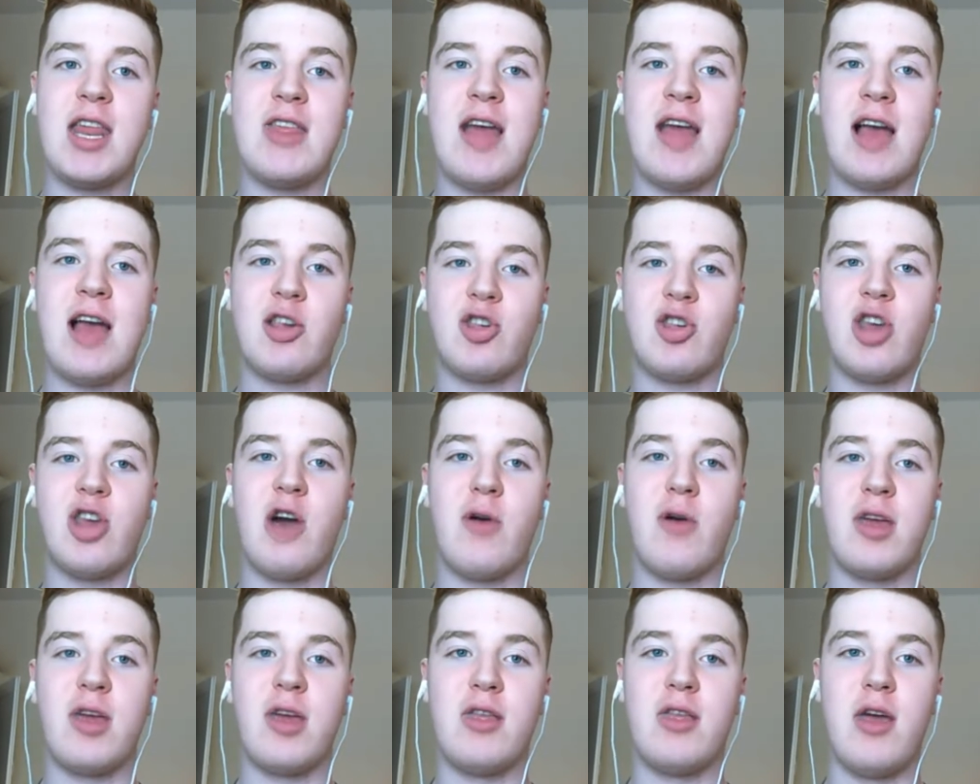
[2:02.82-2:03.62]
that's
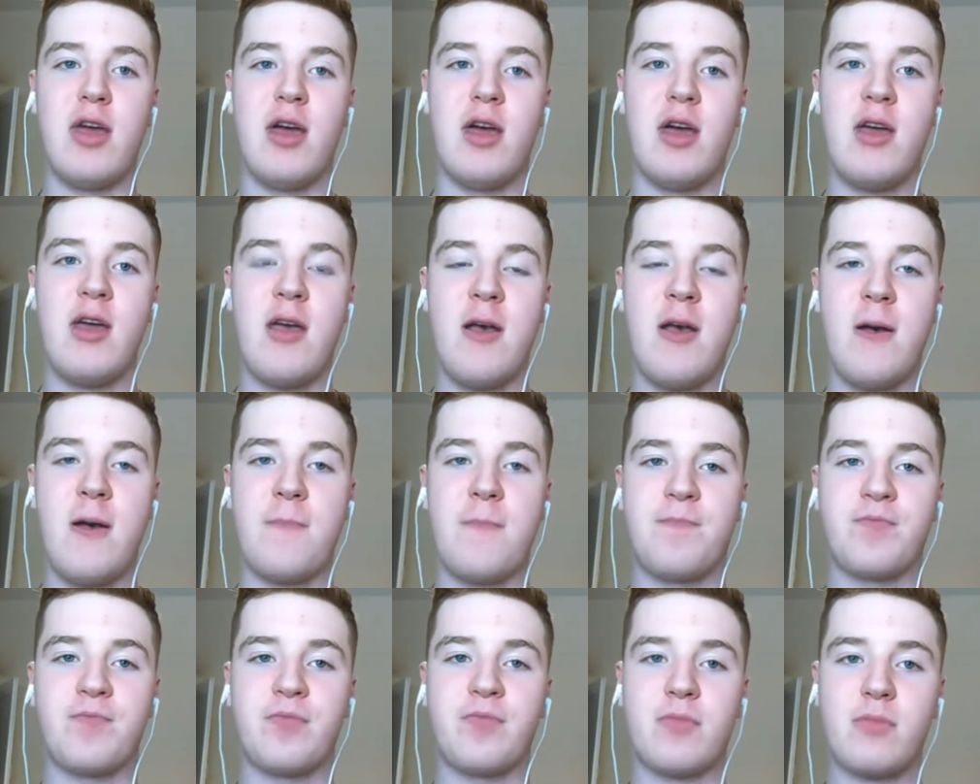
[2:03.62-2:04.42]
showing that
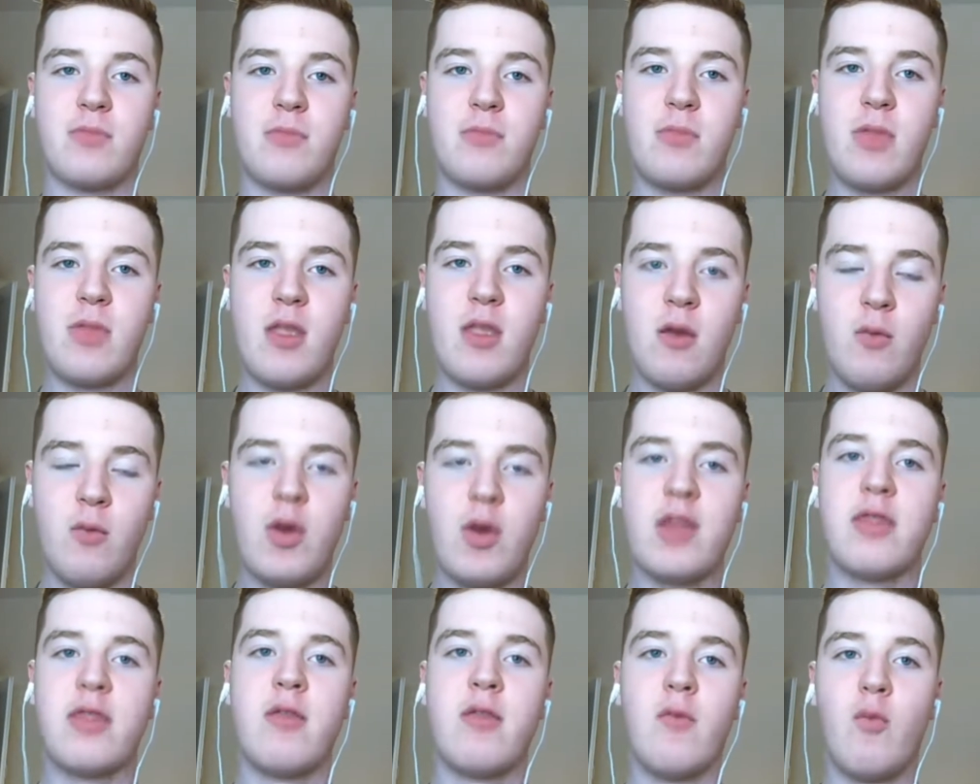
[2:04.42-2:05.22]

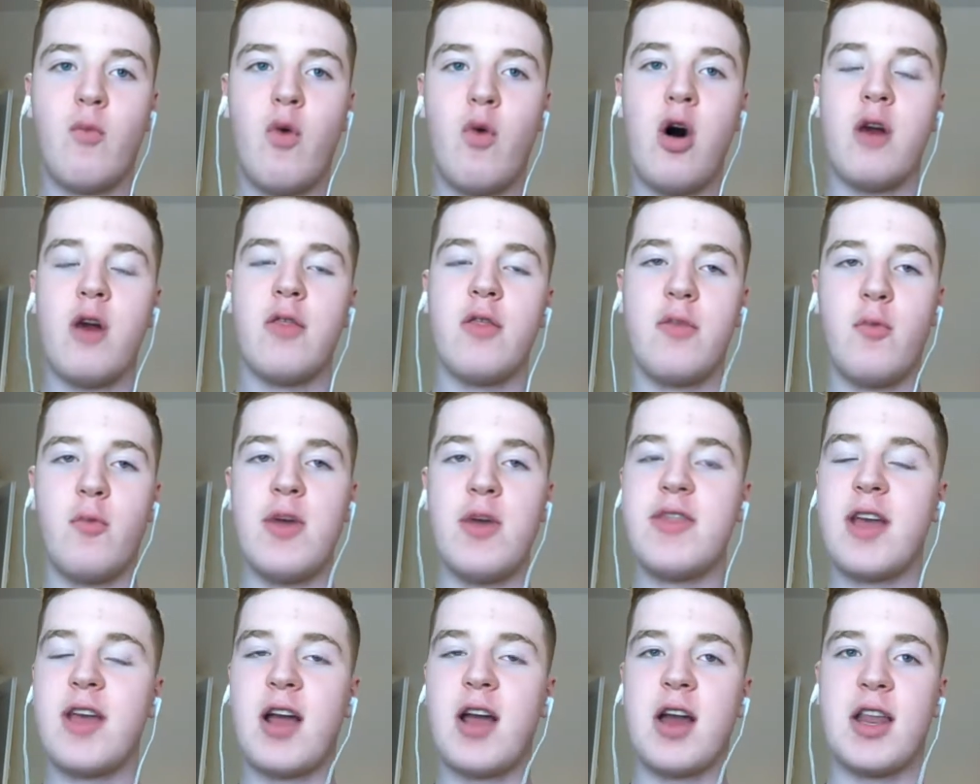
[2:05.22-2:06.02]
with
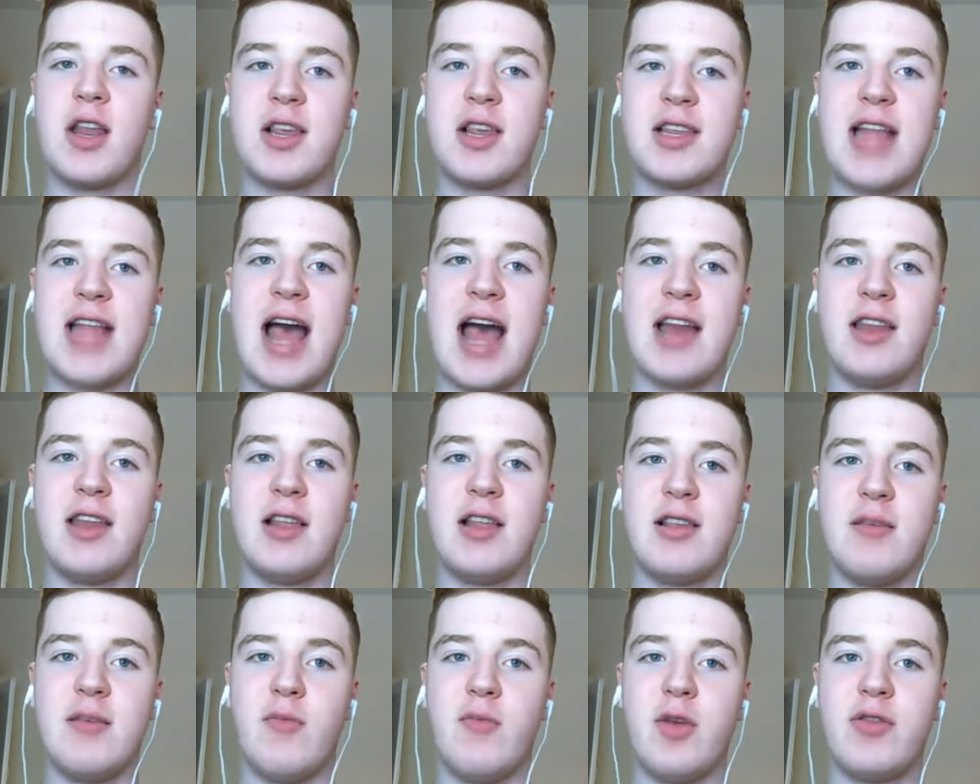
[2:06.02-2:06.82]
the kind of
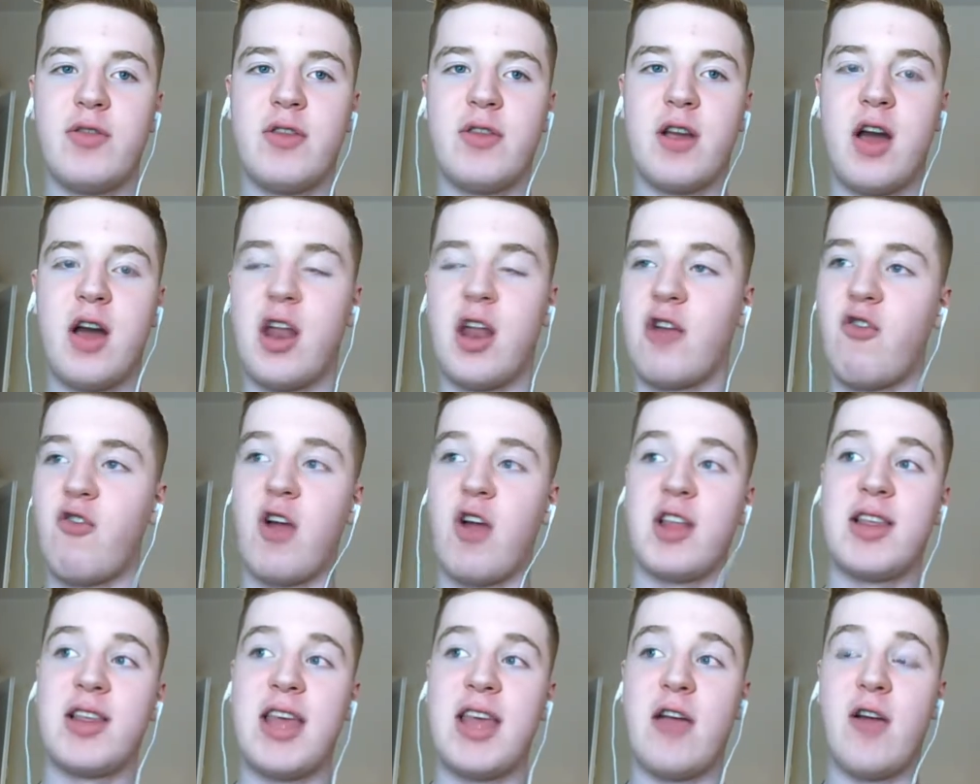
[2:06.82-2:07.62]
standards and with the kind of
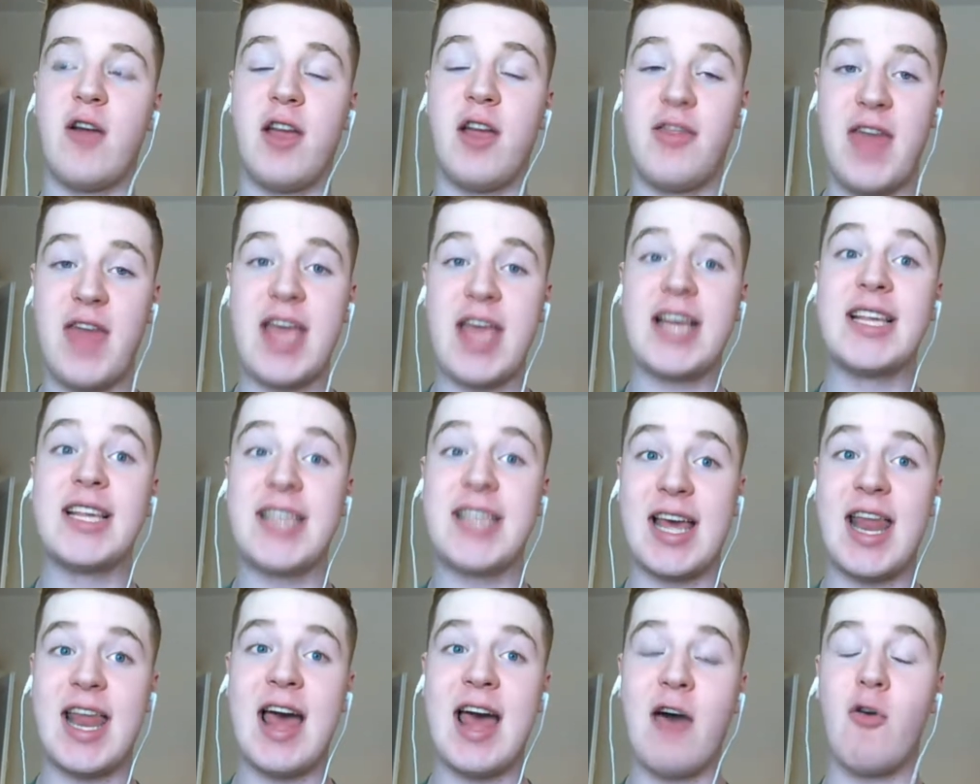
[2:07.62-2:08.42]
criteria they
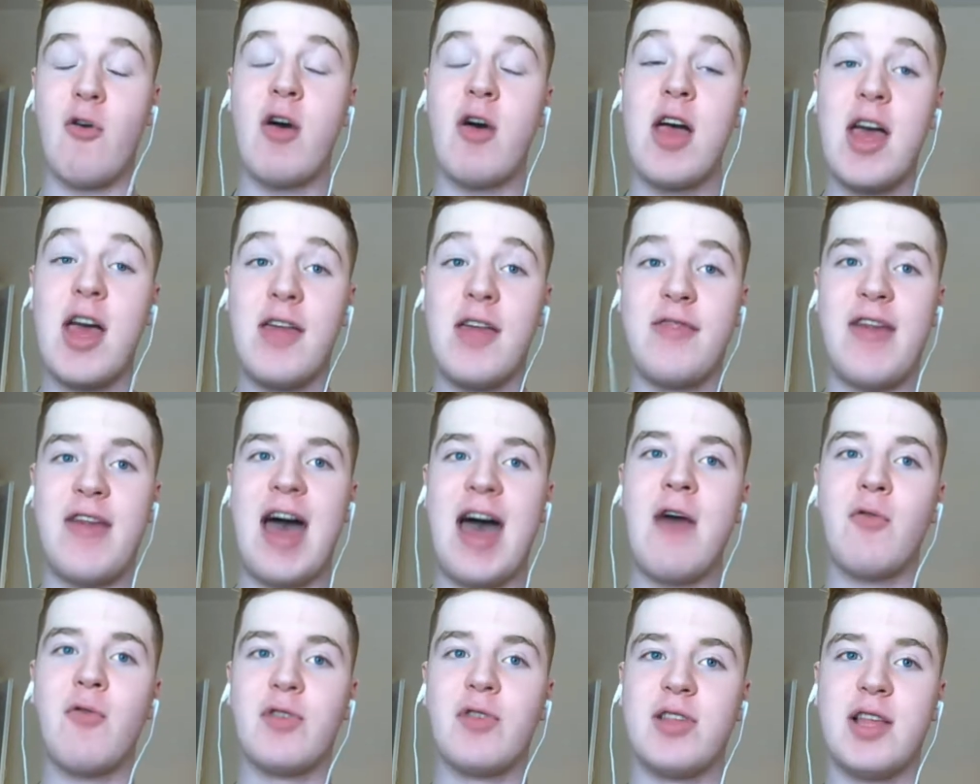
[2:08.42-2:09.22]
set out,
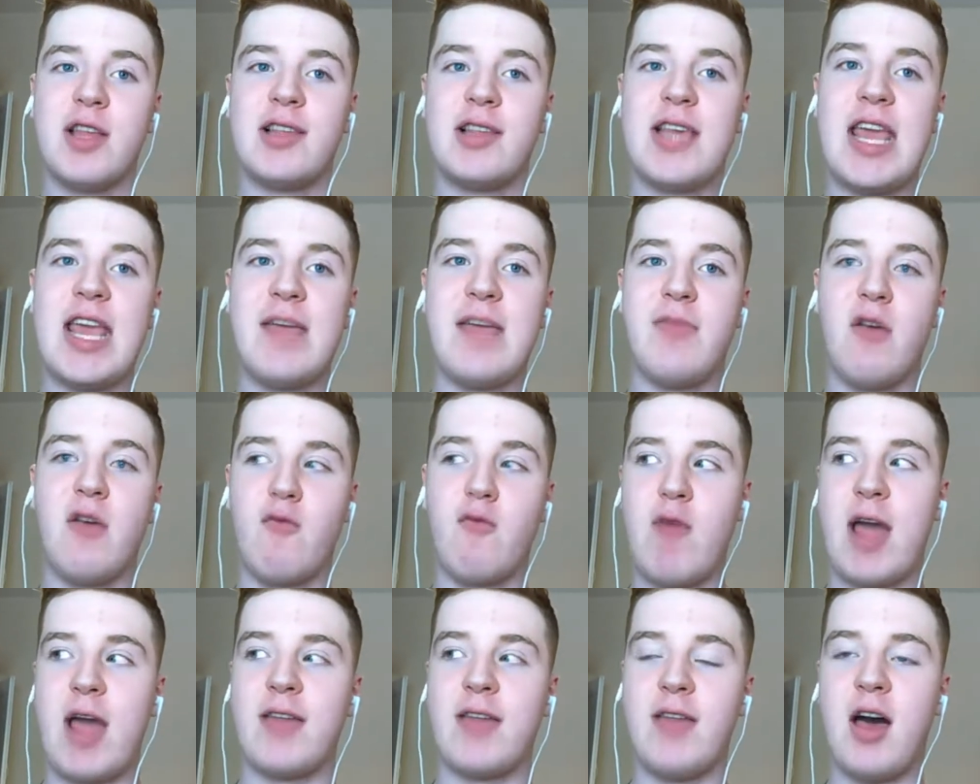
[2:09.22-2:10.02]
that was the team that
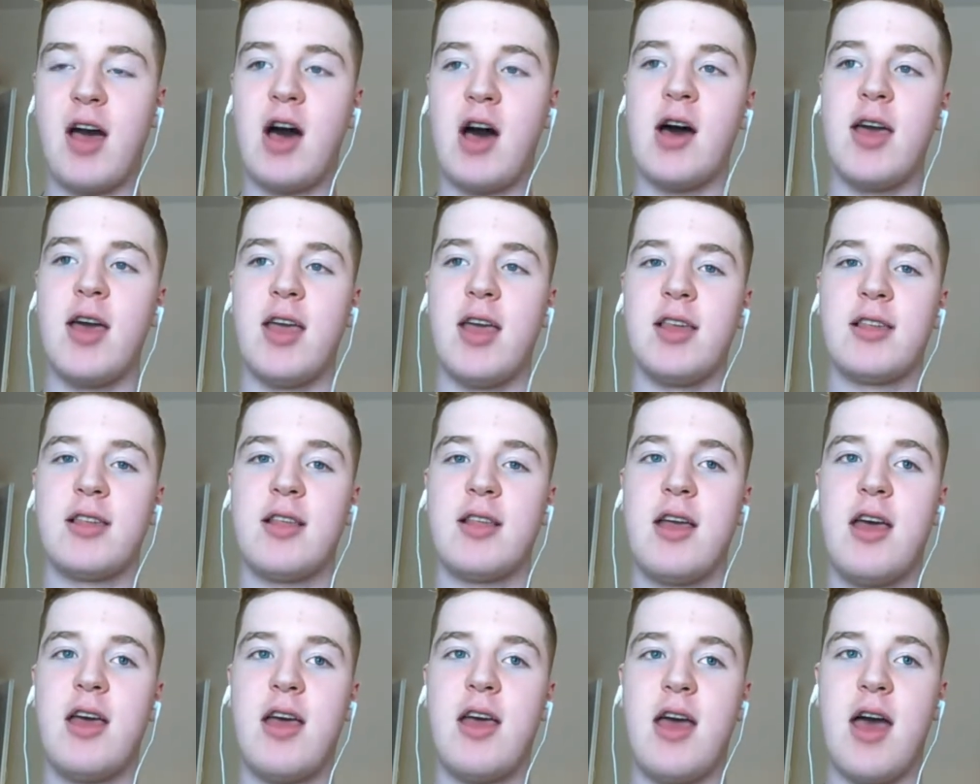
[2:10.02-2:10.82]
ranked the
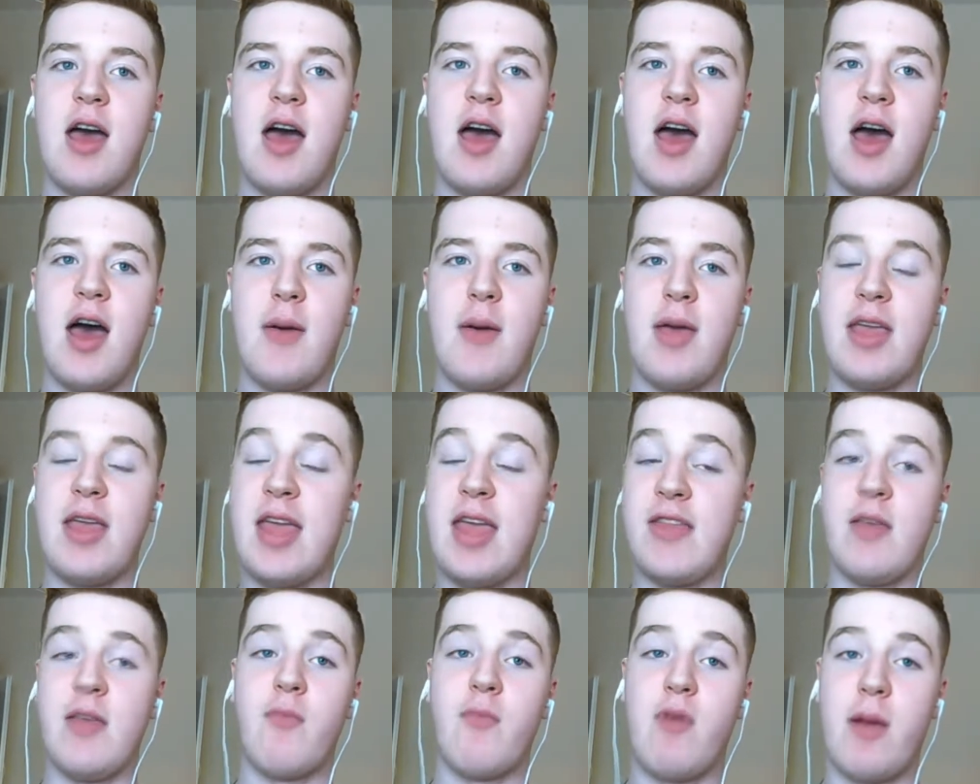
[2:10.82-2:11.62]
highest
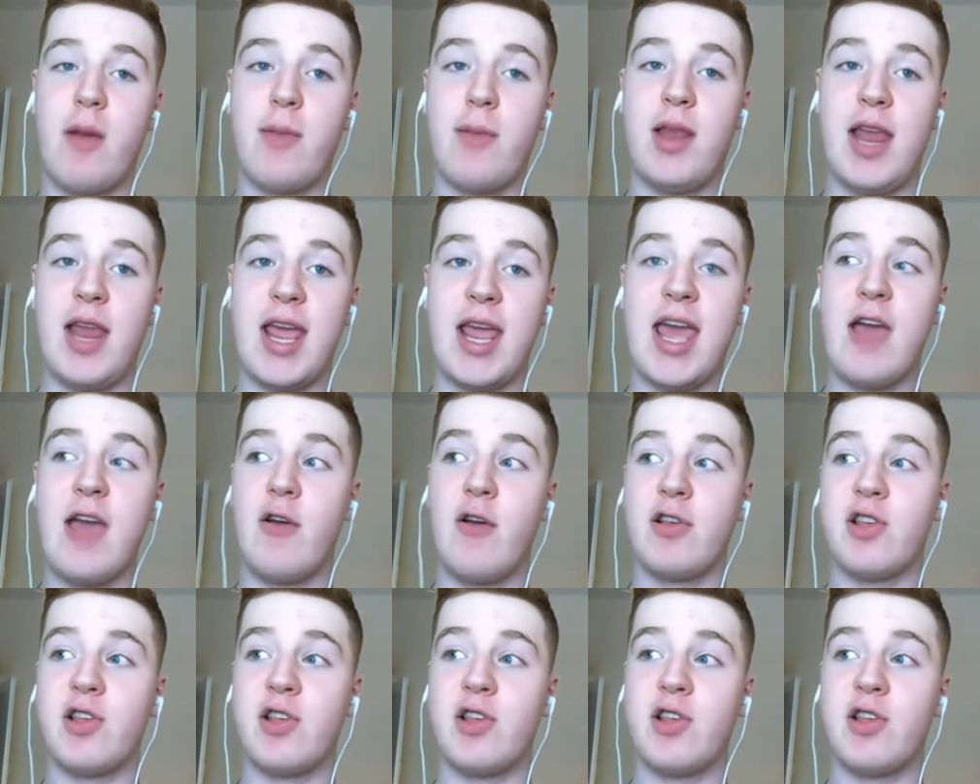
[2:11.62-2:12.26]
in the Premier League era.